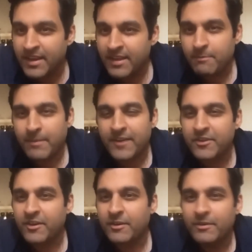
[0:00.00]
by
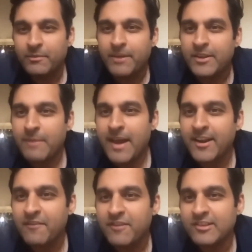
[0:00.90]
the manner
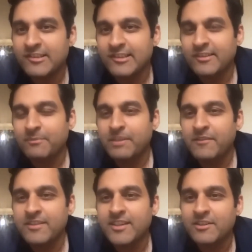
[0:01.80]
in which the
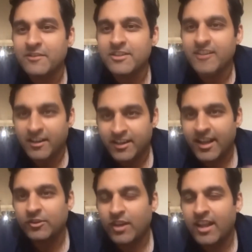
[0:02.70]
previous session was conducted, I
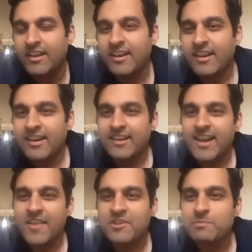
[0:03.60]
thought I'll
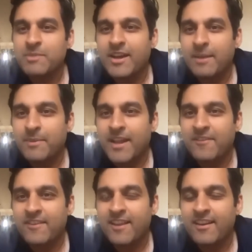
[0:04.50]
rather speak up
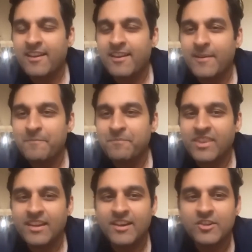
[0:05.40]
rather than
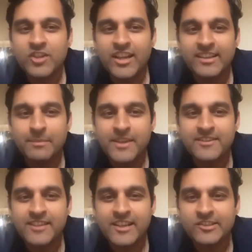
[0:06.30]
sharing the
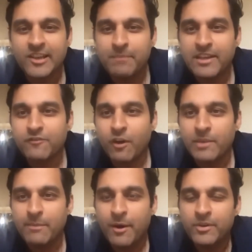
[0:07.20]
presentation and being formal
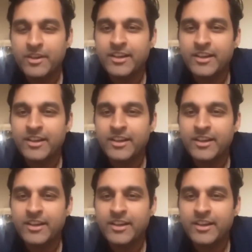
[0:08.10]
about it.